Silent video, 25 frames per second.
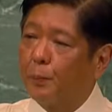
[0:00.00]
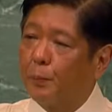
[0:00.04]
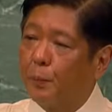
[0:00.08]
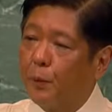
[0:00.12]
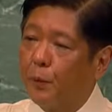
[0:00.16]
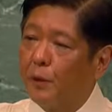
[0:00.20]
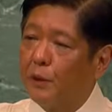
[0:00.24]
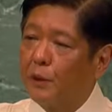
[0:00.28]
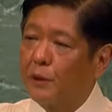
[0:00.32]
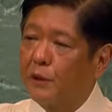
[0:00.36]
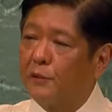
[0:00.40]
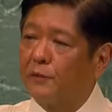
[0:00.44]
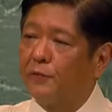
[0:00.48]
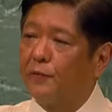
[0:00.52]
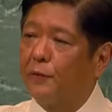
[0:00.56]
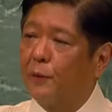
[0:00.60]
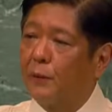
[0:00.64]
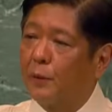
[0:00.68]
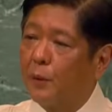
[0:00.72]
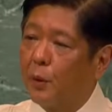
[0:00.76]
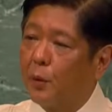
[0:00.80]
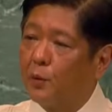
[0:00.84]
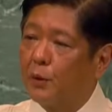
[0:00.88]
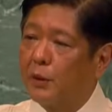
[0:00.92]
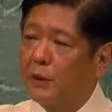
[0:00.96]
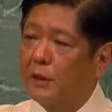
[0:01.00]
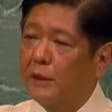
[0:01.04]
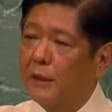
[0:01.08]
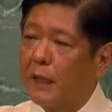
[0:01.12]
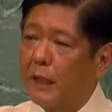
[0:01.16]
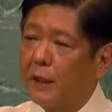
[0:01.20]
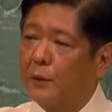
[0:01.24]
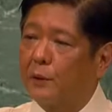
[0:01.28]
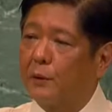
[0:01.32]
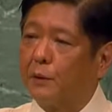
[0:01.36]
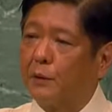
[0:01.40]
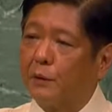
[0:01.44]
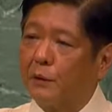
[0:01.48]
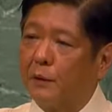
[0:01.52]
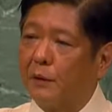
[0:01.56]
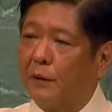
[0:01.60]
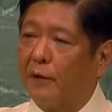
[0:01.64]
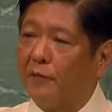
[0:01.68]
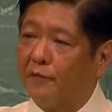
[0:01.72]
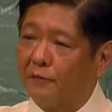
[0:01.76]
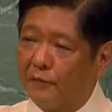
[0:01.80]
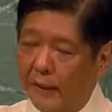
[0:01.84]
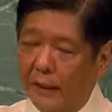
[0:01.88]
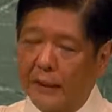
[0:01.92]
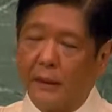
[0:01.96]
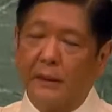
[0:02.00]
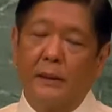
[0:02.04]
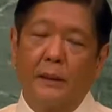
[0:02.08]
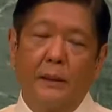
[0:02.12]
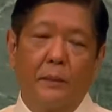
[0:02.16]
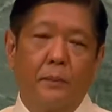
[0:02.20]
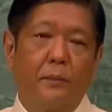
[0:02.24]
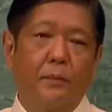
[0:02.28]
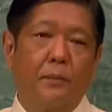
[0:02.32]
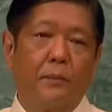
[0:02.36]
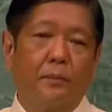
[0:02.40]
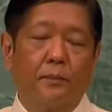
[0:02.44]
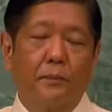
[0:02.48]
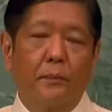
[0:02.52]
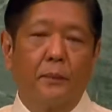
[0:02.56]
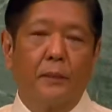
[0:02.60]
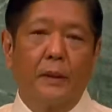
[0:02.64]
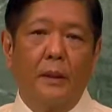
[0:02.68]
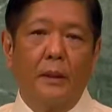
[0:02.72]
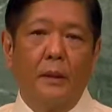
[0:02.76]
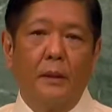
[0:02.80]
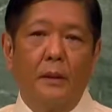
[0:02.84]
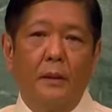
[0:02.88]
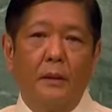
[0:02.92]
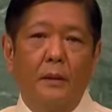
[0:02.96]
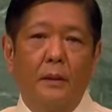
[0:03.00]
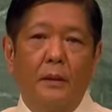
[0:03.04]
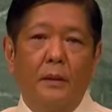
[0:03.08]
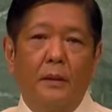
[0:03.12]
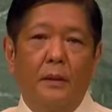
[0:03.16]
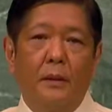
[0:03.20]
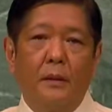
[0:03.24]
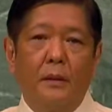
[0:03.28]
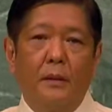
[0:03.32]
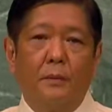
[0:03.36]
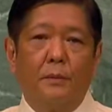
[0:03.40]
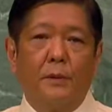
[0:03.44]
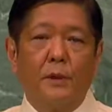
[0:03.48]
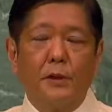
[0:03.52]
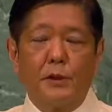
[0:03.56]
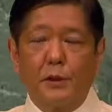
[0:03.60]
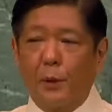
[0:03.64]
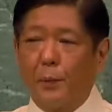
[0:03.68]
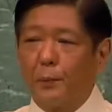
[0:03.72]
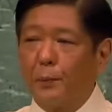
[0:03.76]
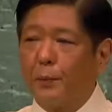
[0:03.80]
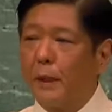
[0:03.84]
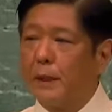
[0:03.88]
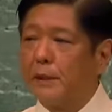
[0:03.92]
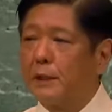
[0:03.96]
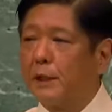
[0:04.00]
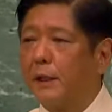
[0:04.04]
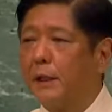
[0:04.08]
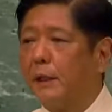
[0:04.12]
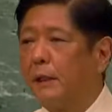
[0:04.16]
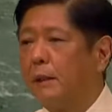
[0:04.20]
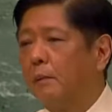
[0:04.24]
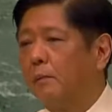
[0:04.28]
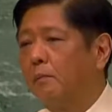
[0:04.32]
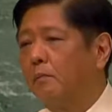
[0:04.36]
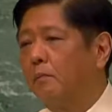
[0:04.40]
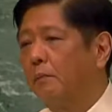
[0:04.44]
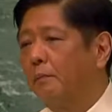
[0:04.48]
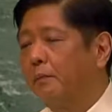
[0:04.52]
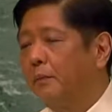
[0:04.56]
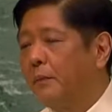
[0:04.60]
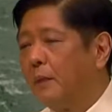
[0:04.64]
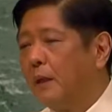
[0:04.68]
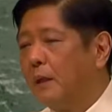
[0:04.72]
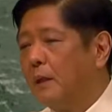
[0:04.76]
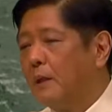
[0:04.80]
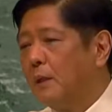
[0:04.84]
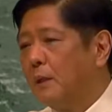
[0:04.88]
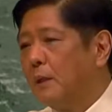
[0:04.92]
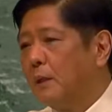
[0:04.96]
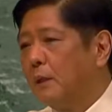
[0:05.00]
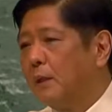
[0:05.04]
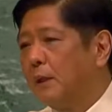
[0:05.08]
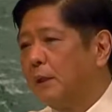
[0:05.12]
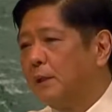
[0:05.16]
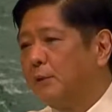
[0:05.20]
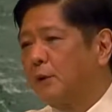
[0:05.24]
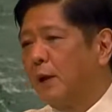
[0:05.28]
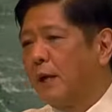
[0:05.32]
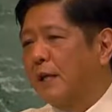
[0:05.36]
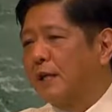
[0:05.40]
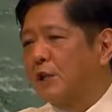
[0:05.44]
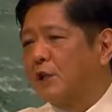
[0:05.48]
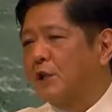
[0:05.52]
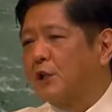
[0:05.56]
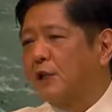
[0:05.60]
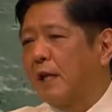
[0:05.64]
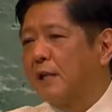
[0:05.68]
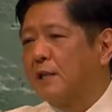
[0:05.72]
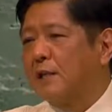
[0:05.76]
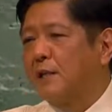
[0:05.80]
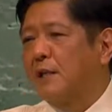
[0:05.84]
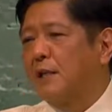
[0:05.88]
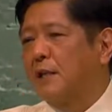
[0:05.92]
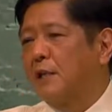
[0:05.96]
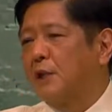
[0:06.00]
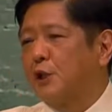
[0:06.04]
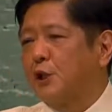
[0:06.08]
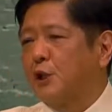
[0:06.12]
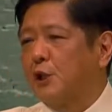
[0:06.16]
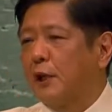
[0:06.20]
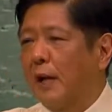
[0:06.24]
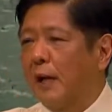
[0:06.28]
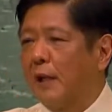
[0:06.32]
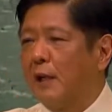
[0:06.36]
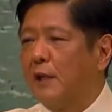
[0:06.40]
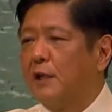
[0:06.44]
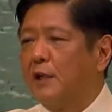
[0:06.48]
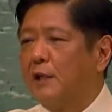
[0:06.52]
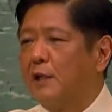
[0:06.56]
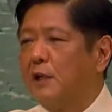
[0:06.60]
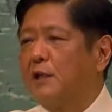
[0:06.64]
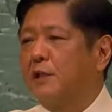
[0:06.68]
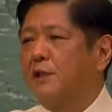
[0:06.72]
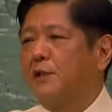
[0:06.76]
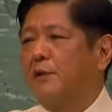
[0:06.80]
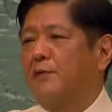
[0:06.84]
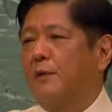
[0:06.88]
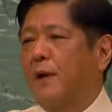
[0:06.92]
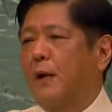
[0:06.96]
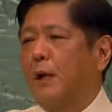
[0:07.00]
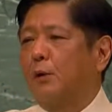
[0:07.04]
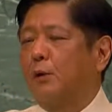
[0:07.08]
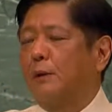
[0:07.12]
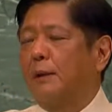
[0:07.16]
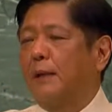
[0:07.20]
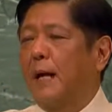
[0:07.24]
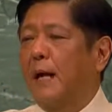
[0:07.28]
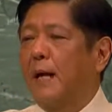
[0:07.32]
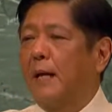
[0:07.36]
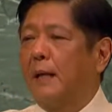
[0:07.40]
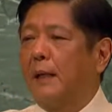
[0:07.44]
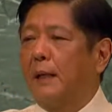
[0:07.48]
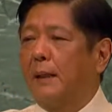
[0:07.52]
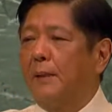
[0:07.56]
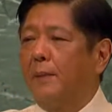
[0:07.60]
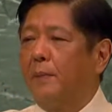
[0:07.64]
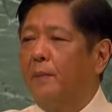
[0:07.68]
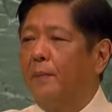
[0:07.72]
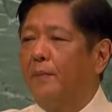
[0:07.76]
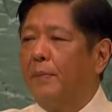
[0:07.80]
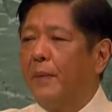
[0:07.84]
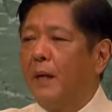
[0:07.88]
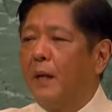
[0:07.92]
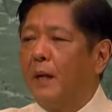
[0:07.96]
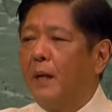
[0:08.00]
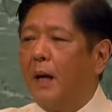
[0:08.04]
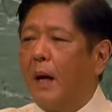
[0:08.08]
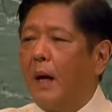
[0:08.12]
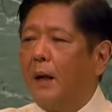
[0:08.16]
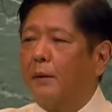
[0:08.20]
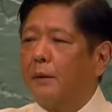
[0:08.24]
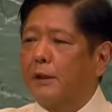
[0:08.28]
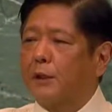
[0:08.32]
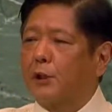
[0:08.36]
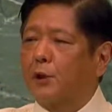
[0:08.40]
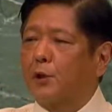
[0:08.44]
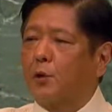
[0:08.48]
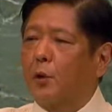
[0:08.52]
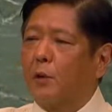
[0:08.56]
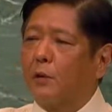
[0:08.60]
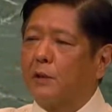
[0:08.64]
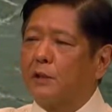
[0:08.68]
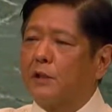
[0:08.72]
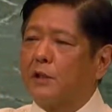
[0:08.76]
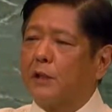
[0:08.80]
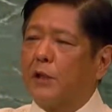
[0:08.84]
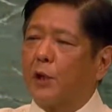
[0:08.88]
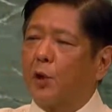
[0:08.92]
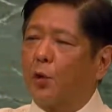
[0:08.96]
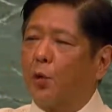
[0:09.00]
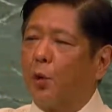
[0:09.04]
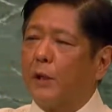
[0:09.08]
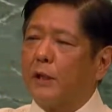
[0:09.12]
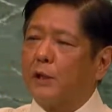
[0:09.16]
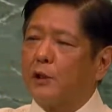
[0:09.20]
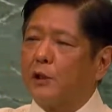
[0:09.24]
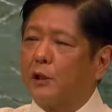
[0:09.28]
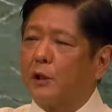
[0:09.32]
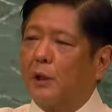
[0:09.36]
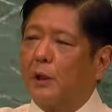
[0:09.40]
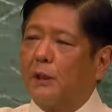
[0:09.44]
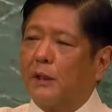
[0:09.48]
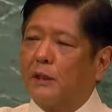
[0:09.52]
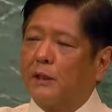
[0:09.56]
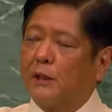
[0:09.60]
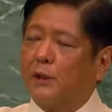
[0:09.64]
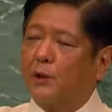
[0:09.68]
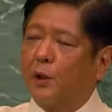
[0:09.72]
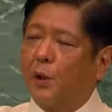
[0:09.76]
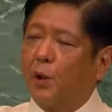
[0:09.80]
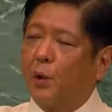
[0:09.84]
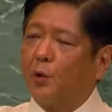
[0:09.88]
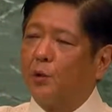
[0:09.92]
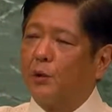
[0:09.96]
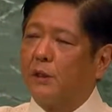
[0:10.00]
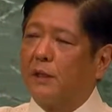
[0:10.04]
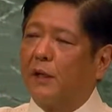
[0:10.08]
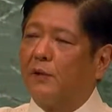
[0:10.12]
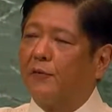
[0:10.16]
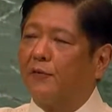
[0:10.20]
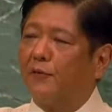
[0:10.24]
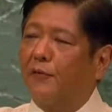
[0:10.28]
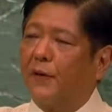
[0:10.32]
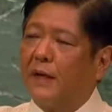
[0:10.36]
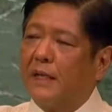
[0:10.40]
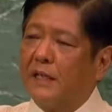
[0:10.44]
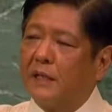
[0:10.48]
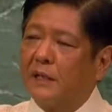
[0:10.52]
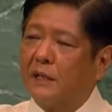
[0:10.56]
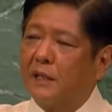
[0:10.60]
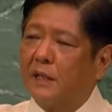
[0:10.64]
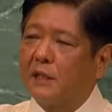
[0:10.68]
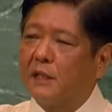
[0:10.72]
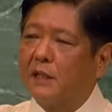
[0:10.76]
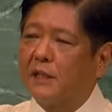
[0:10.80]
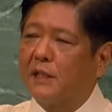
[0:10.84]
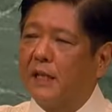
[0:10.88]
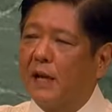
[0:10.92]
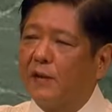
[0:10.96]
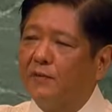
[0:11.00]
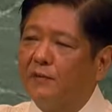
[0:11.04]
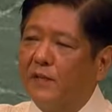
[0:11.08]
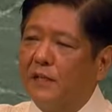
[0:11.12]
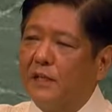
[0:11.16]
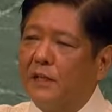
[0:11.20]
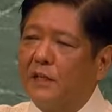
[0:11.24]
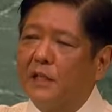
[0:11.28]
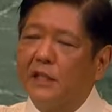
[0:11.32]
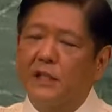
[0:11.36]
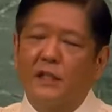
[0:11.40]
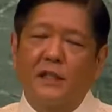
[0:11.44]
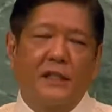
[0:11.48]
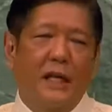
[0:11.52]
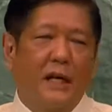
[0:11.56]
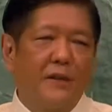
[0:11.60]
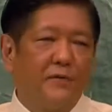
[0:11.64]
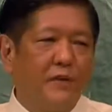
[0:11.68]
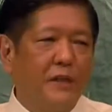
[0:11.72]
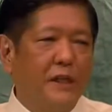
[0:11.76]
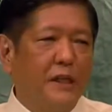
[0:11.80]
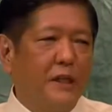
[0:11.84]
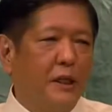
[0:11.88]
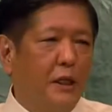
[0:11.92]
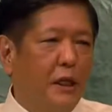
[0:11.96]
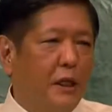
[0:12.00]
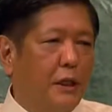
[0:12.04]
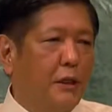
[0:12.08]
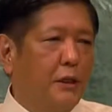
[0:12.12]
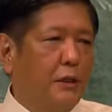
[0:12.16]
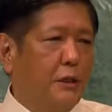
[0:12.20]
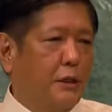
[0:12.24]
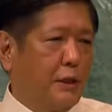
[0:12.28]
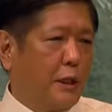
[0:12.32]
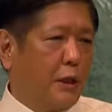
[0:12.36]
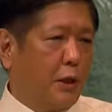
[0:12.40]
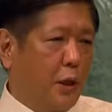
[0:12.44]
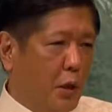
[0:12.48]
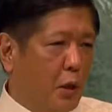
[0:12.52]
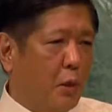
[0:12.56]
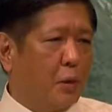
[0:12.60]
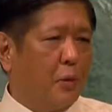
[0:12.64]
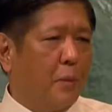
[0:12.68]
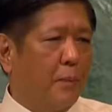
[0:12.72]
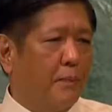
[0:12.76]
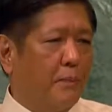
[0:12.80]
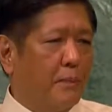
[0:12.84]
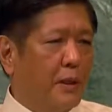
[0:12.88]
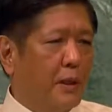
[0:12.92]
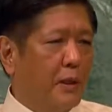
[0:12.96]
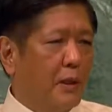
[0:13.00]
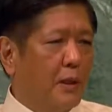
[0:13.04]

supports for those sectors affected. Mr. President, the transcendent challenges of our time are as consequential as those that faced us 77 years ago